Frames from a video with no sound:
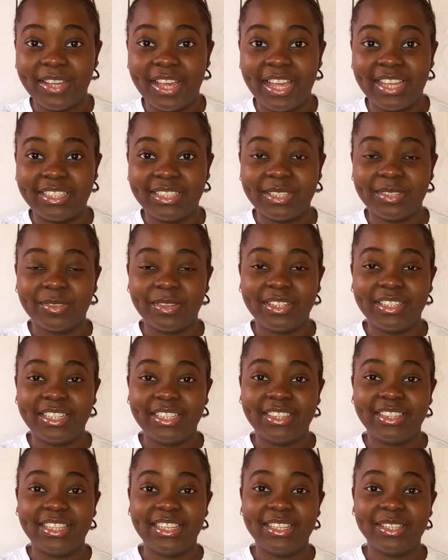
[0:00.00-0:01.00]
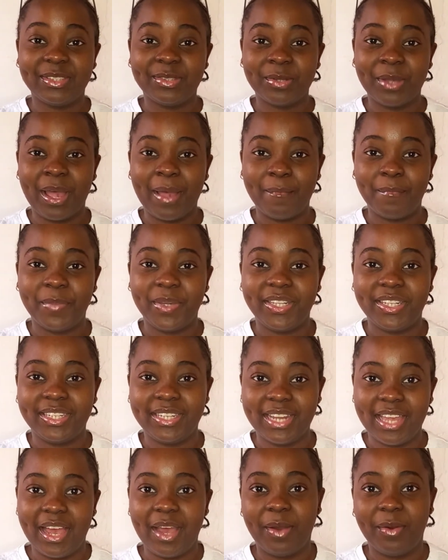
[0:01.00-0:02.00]
I just wanted things to
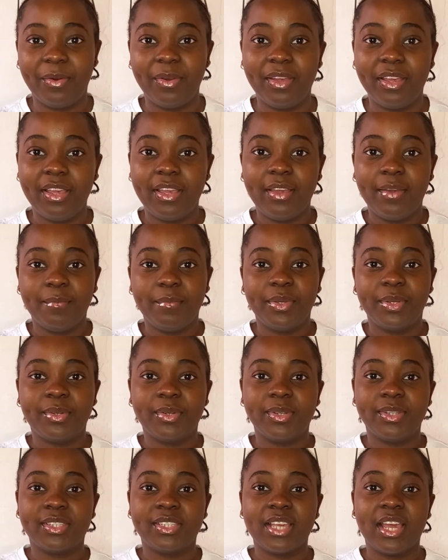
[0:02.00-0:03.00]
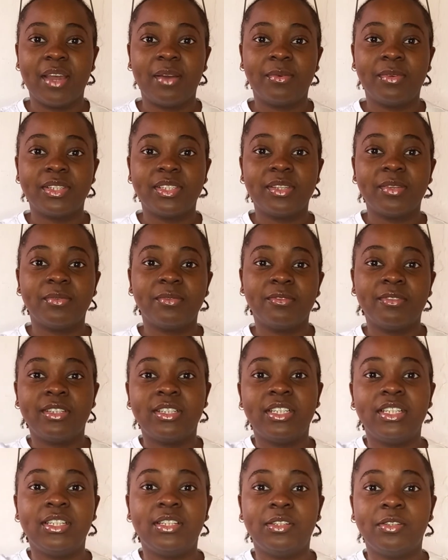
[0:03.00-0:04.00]
happen now, because I wasn't
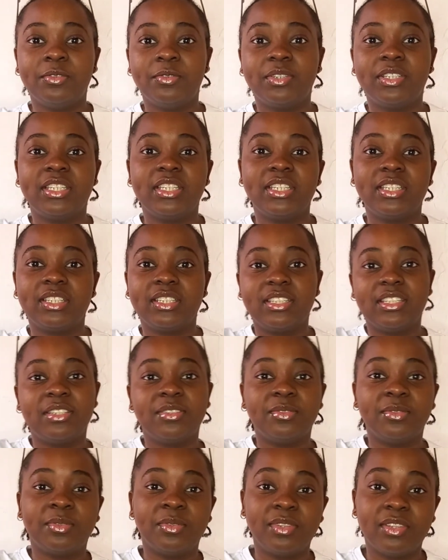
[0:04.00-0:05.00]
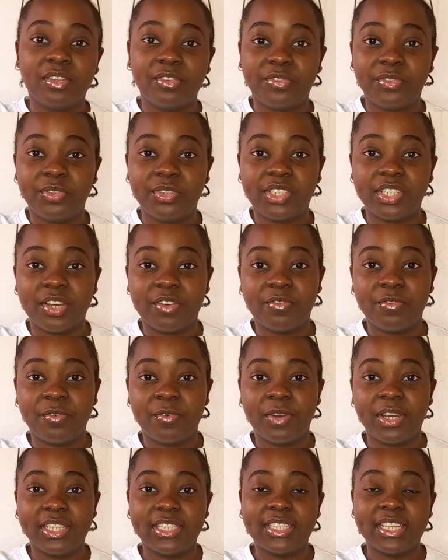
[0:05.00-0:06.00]
really looking into the future for
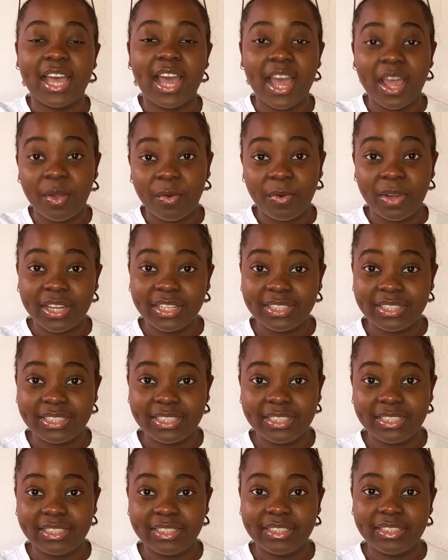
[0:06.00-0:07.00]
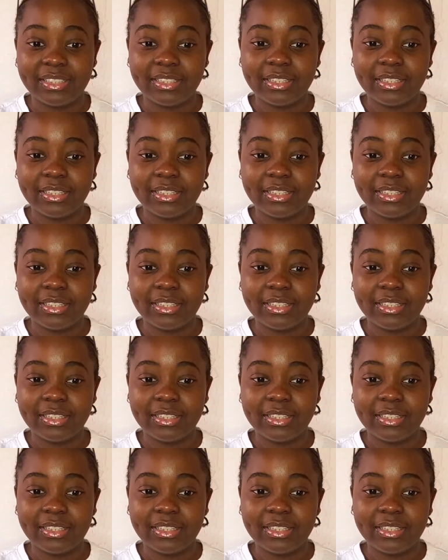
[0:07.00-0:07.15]
what I wanted.